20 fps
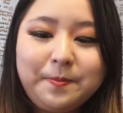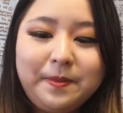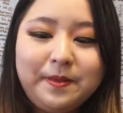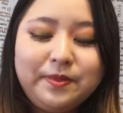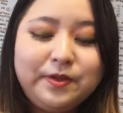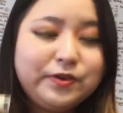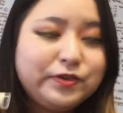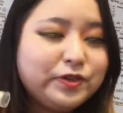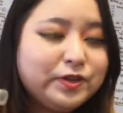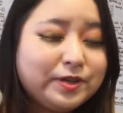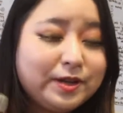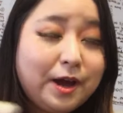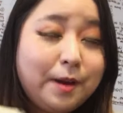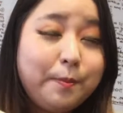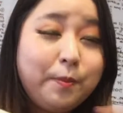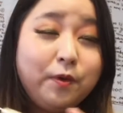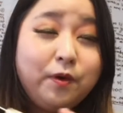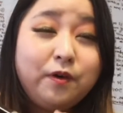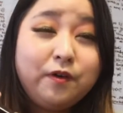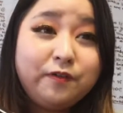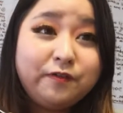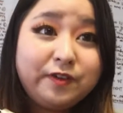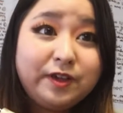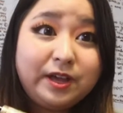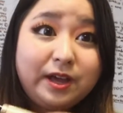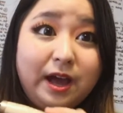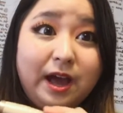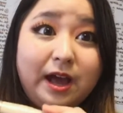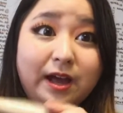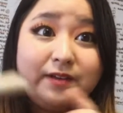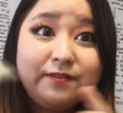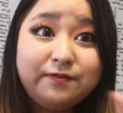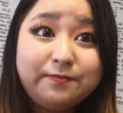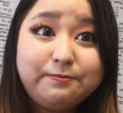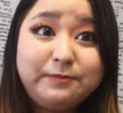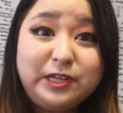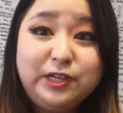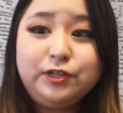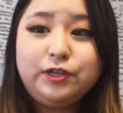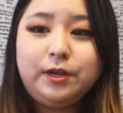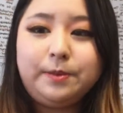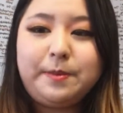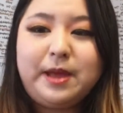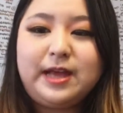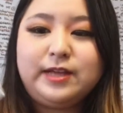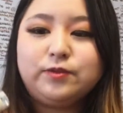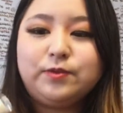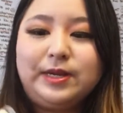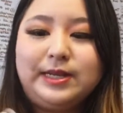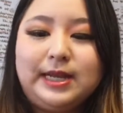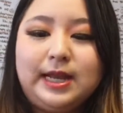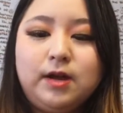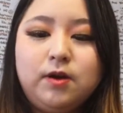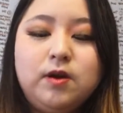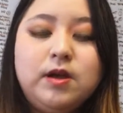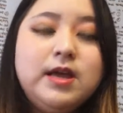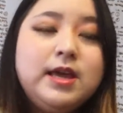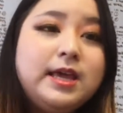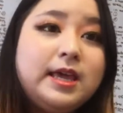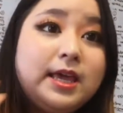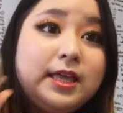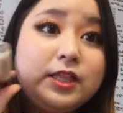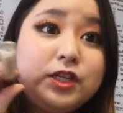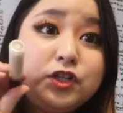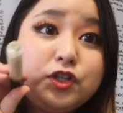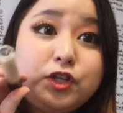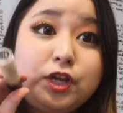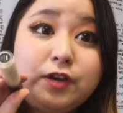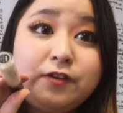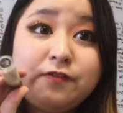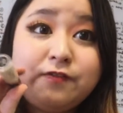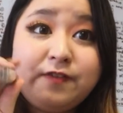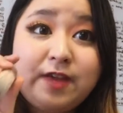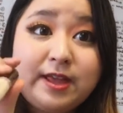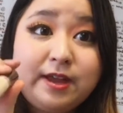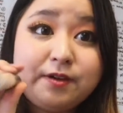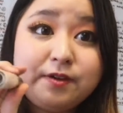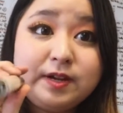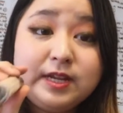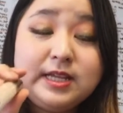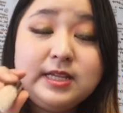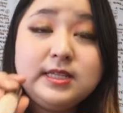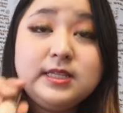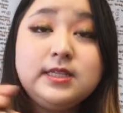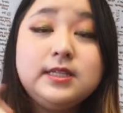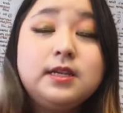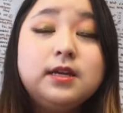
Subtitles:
There's a couple of it at TJ Maxx right now in the share Fairest.